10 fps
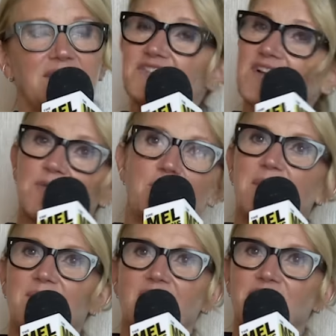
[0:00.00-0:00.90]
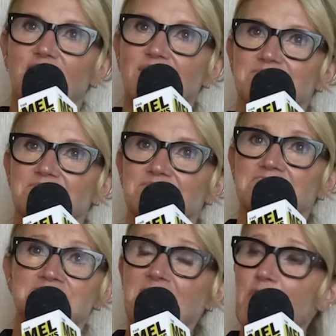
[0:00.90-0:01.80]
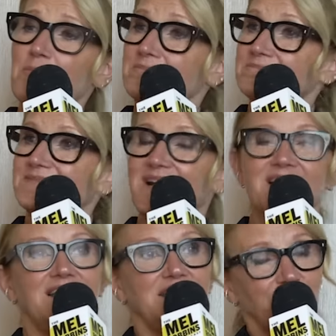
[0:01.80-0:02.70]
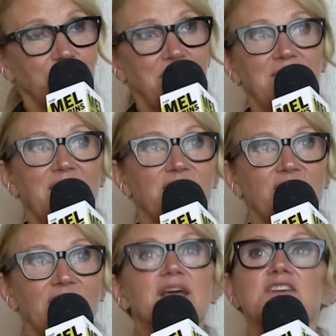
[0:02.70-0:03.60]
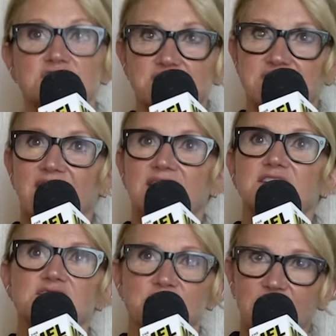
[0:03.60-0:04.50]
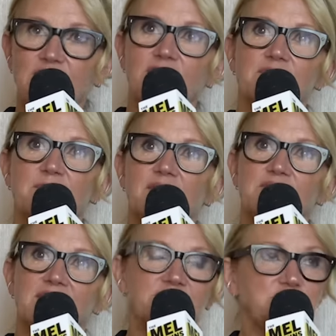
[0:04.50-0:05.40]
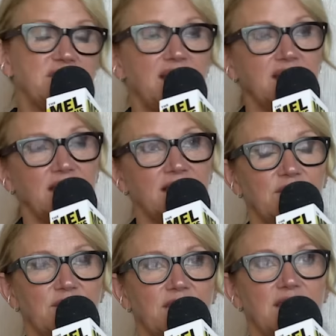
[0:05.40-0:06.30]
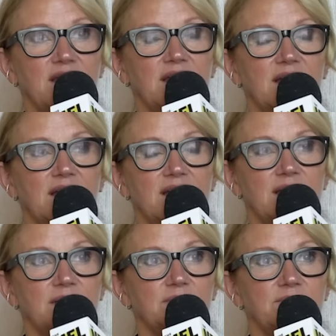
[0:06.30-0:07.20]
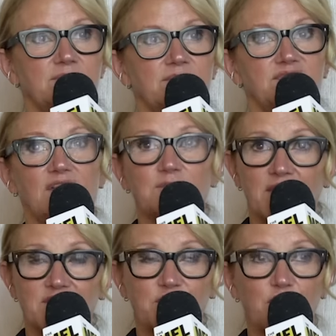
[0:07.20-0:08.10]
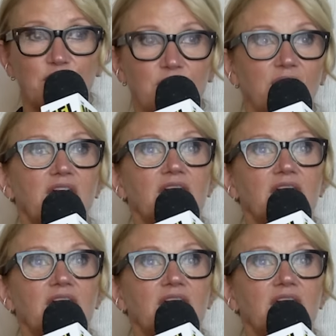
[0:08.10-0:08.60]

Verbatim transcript: That's not what my mind thought. Nope. You know what my mind thought? She's dead. She fell off the mountain after taking the uh, sunrise photo,